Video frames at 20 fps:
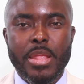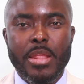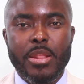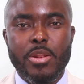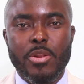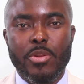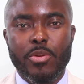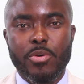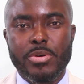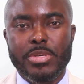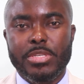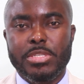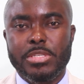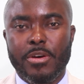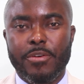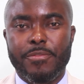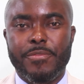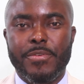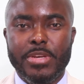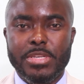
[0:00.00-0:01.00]
Low
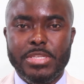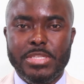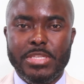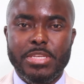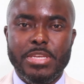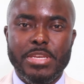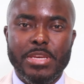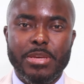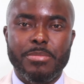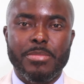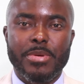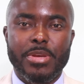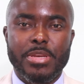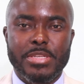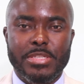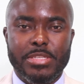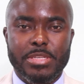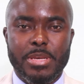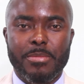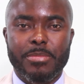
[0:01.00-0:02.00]
self-esteem
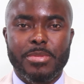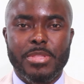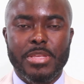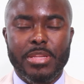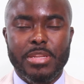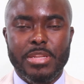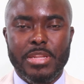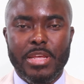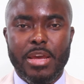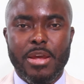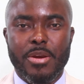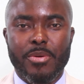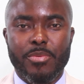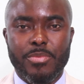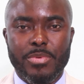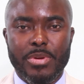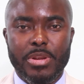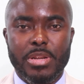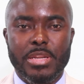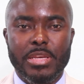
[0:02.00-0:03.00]
is something that
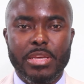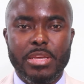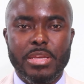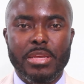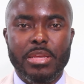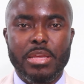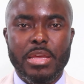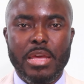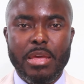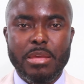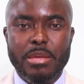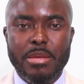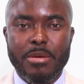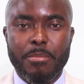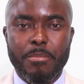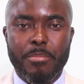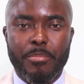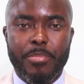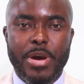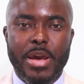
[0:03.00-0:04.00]
really
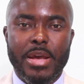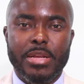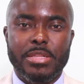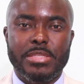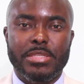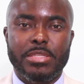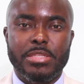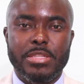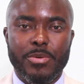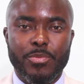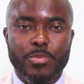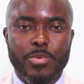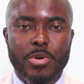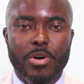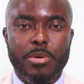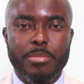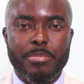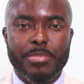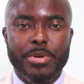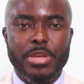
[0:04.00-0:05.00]
impacts the
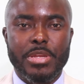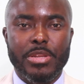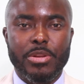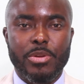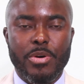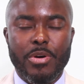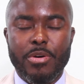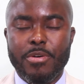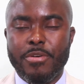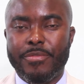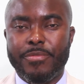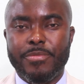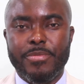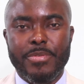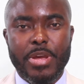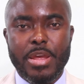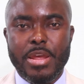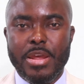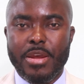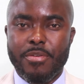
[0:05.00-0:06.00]
well-being
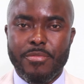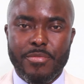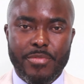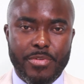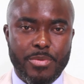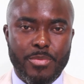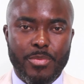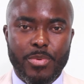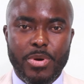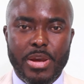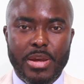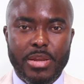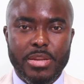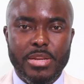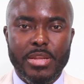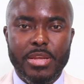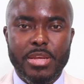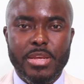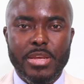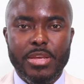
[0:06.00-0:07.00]
of
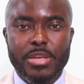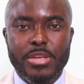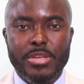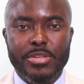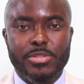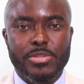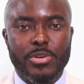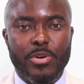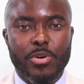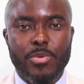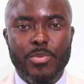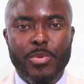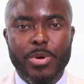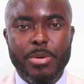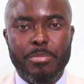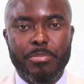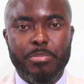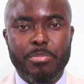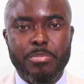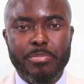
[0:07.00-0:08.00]
everyone. So
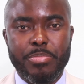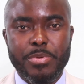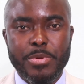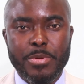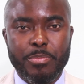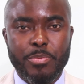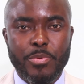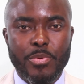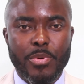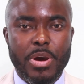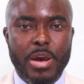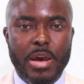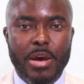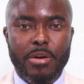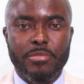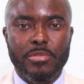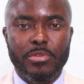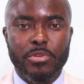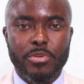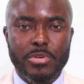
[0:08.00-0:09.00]
when people
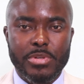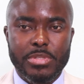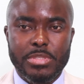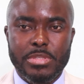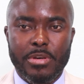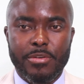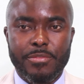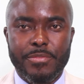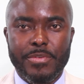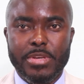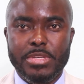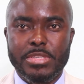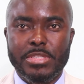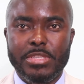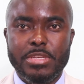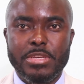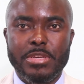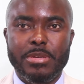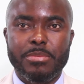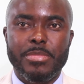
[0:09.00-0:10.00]
have low
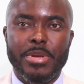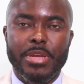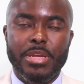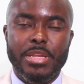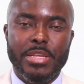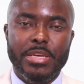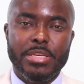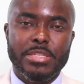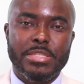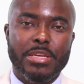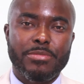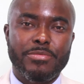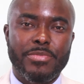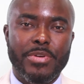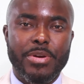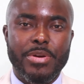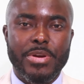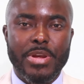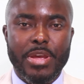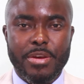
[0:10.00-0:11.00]
self-esteem, it is
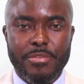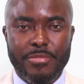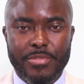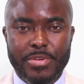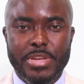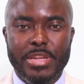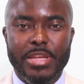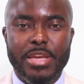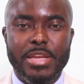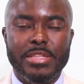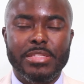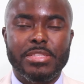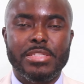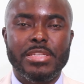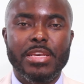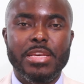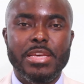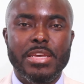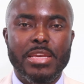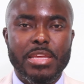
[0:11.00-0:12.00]
very evident
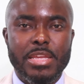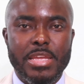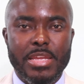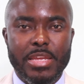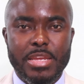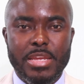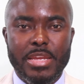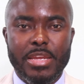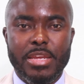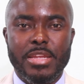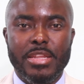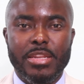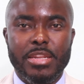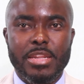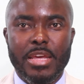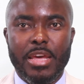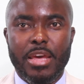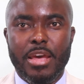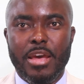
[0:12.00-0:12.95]
in